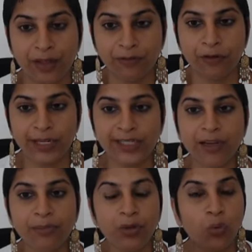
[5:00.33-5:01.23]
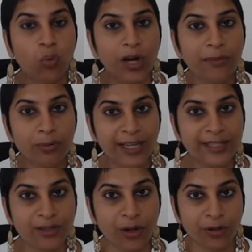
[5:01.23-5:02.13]
For example,
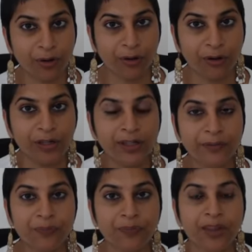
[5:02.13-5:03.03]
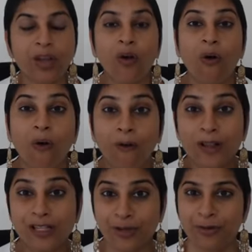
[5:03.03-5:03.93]
WordPress.org
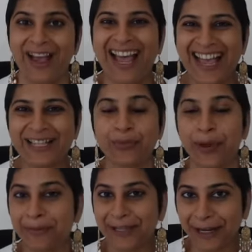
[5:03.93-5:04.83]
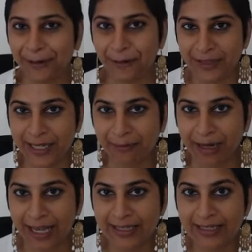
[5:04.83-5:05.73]
also has website hosting
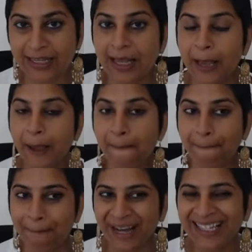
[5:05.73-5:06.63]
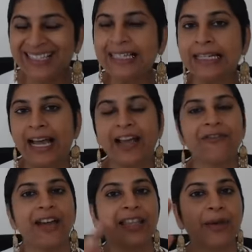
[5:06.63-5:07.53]
plans, but I
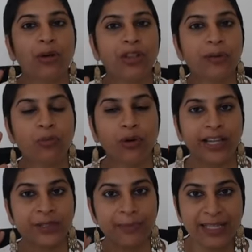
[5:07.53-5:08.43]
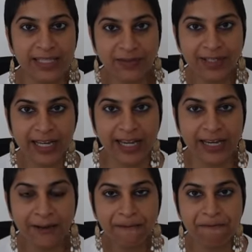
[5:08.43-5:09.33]
find them on the more expensive
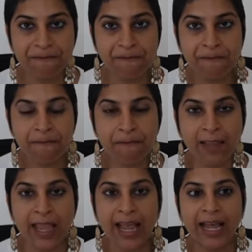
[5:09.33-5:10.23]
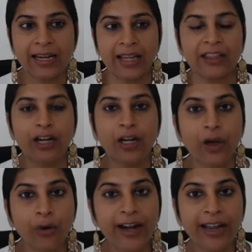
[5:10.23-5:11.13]
side, and their
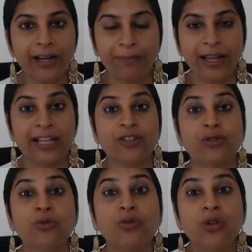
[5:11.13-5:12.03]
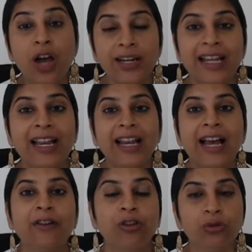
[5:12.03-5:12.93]
lower end plans do not
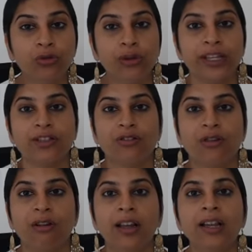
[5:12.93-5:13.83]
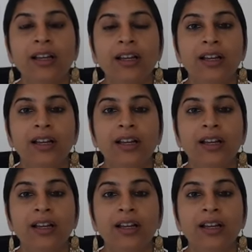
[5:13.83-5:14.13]
allow you to install